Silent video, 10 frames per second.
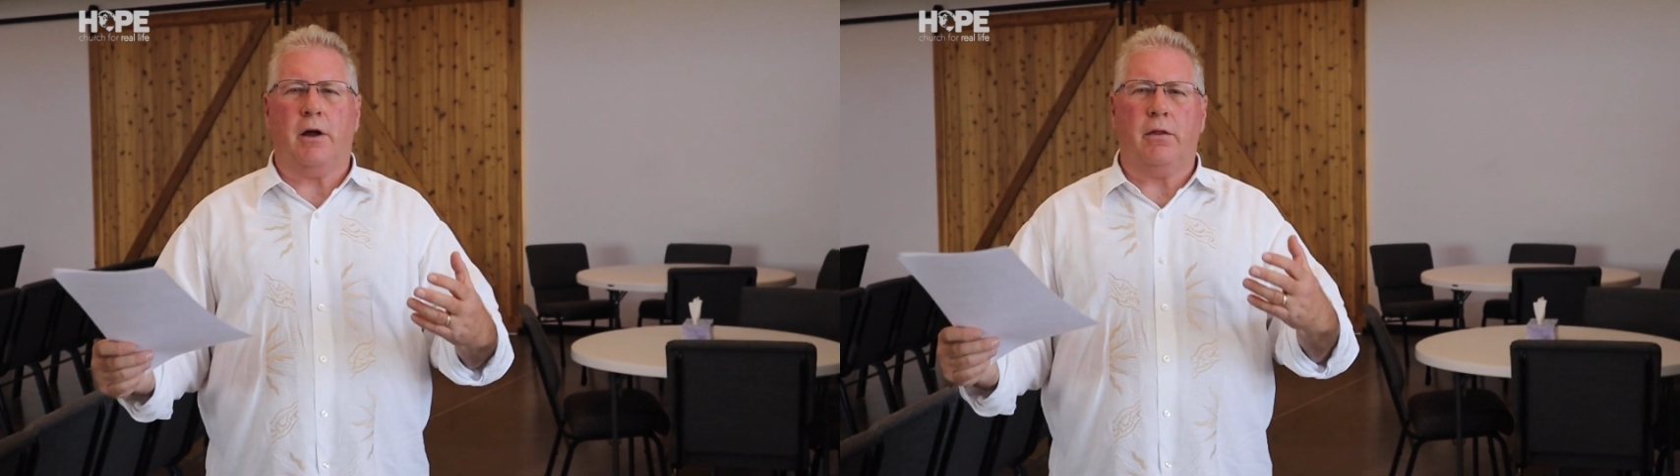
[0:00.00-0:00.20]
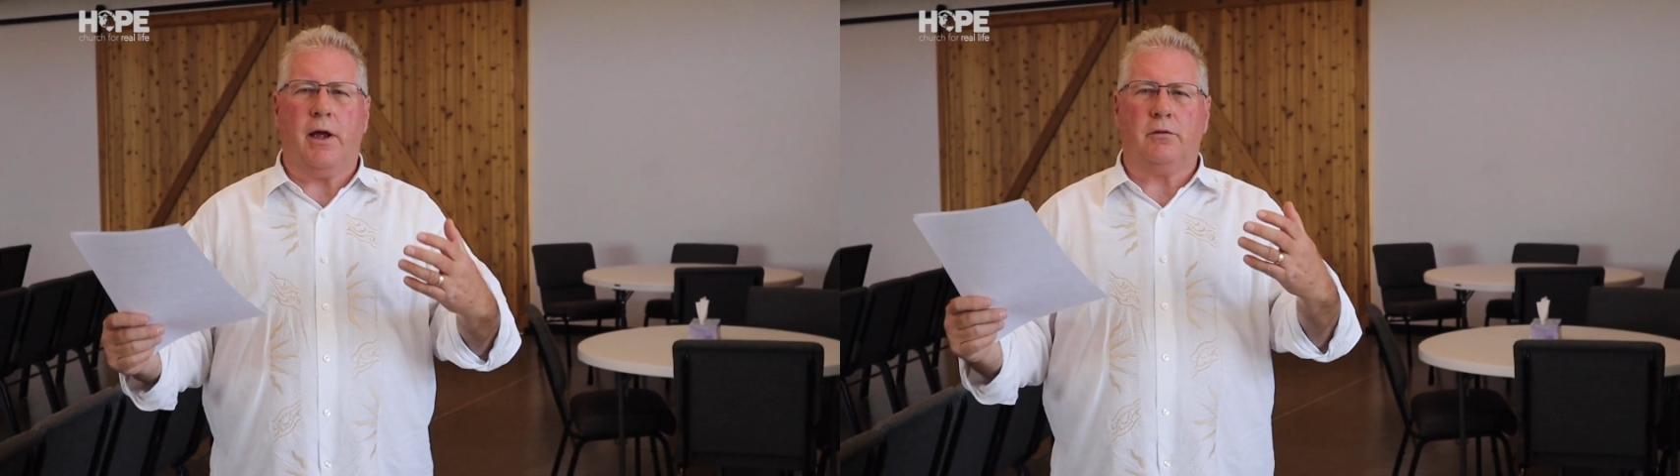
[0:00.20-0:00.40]

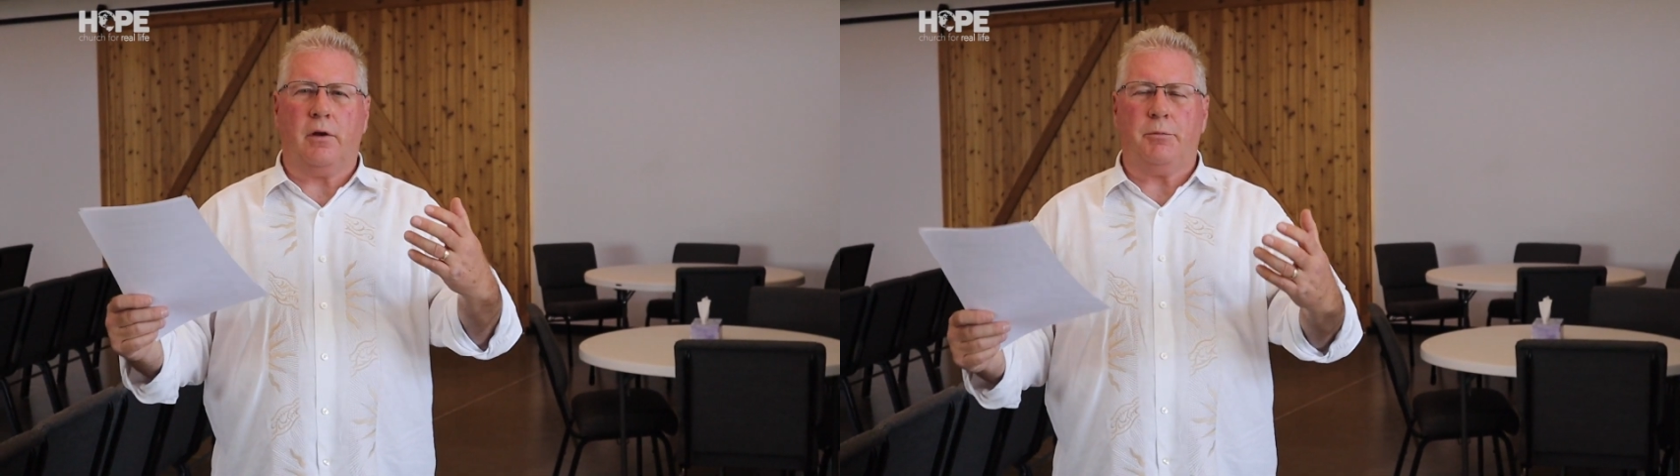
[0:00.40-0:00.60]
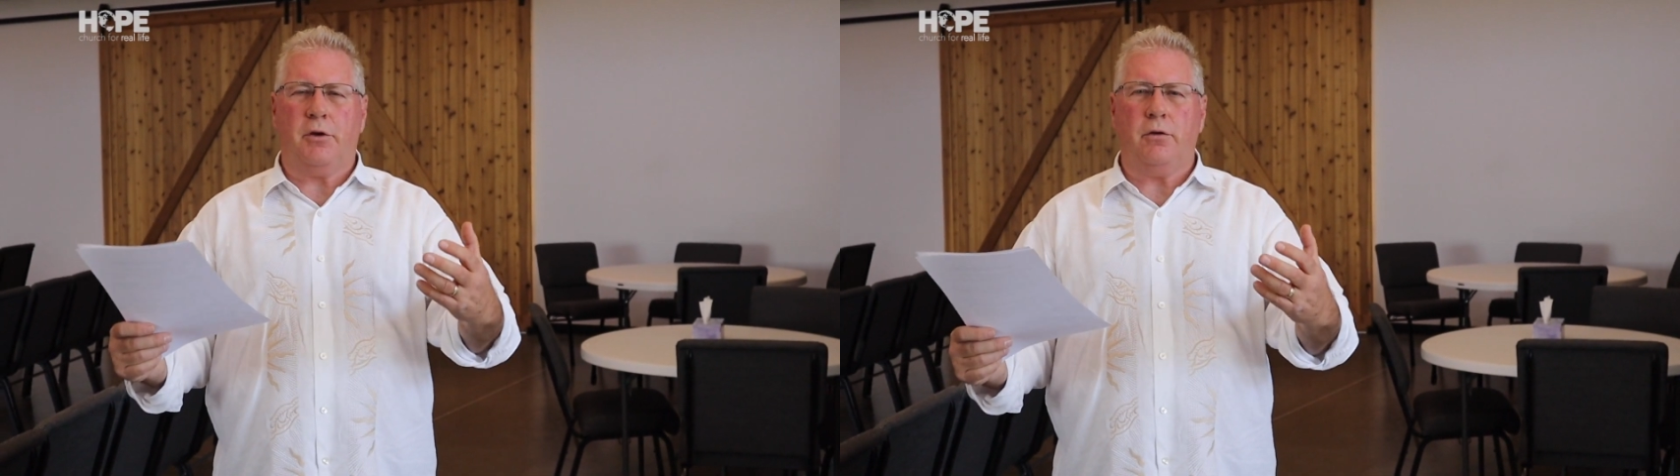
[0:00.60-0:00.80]
Now, that's
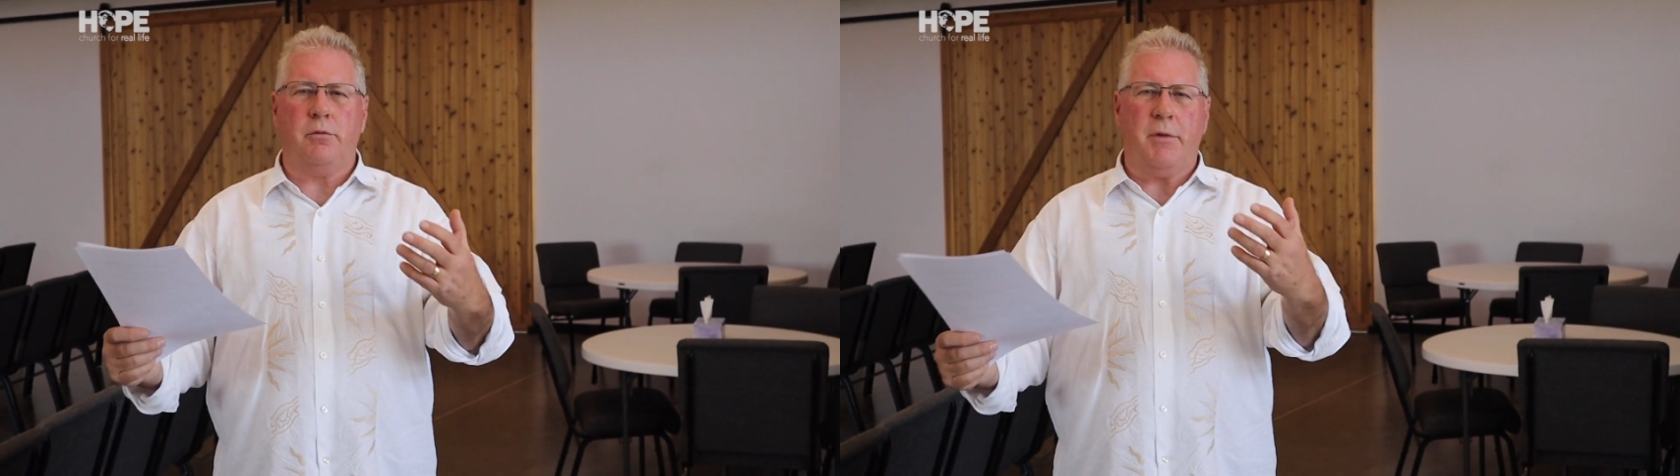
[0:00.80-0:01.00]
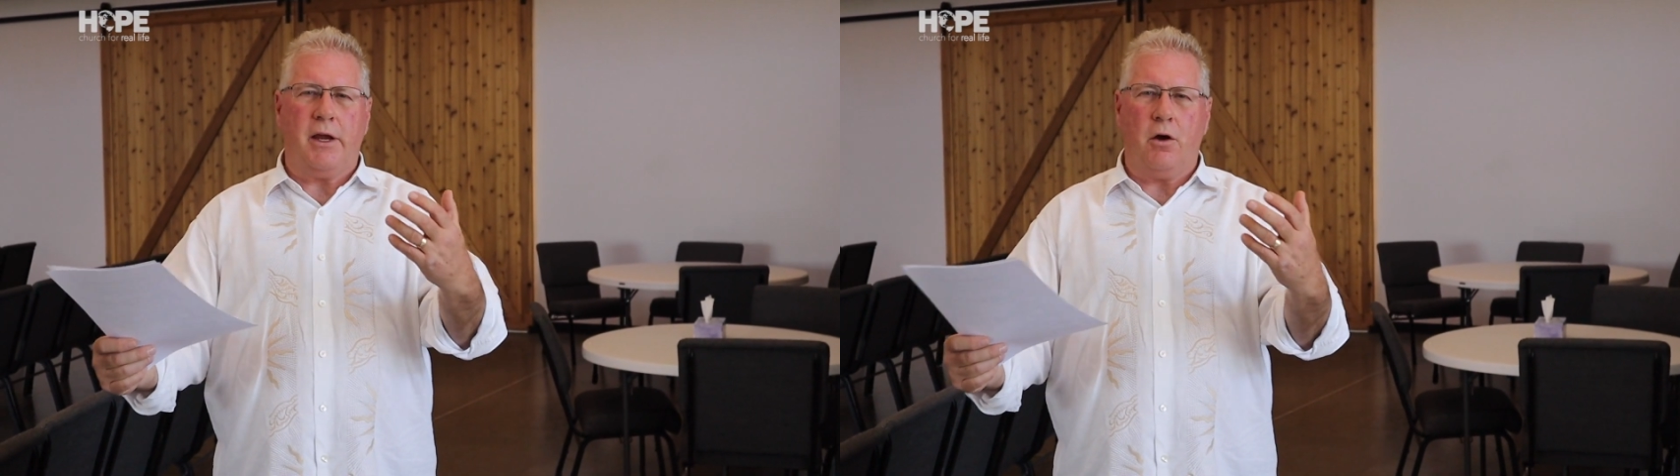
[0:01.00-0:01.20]
up to you.
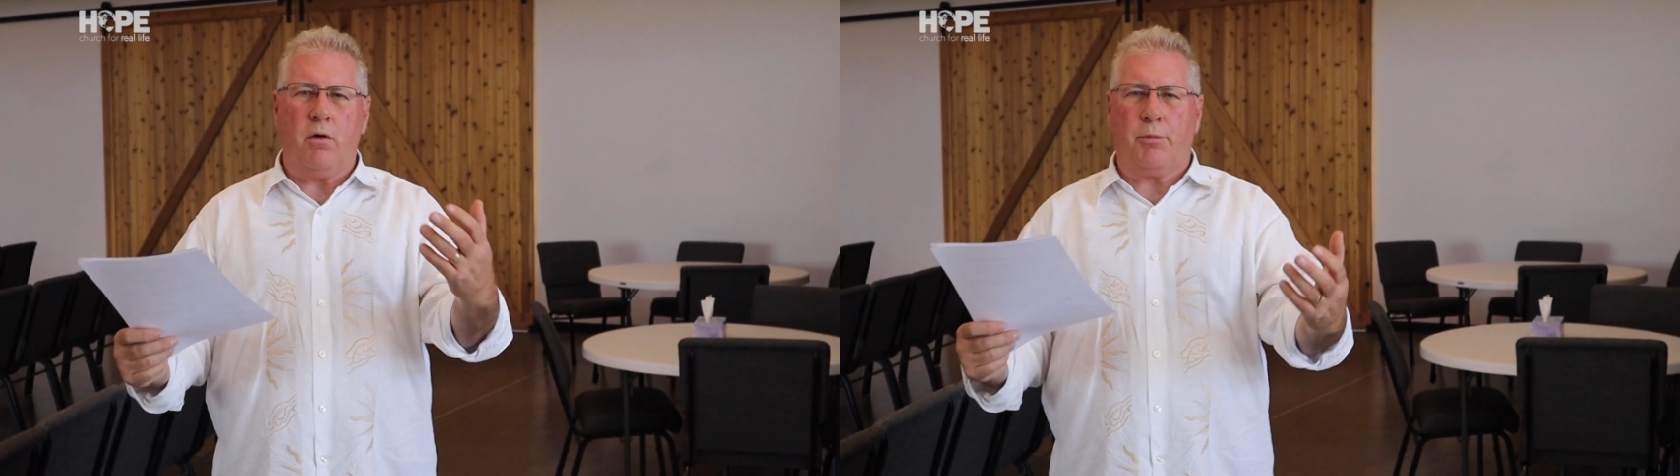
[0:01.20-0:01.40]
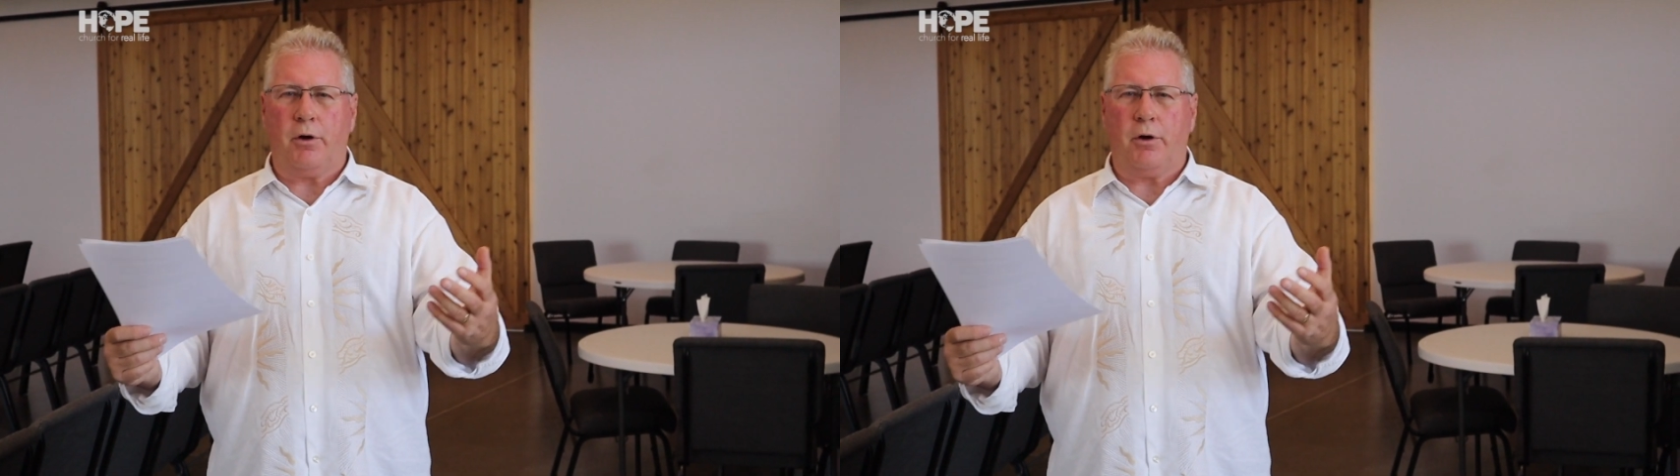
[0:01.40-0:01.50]
You may know a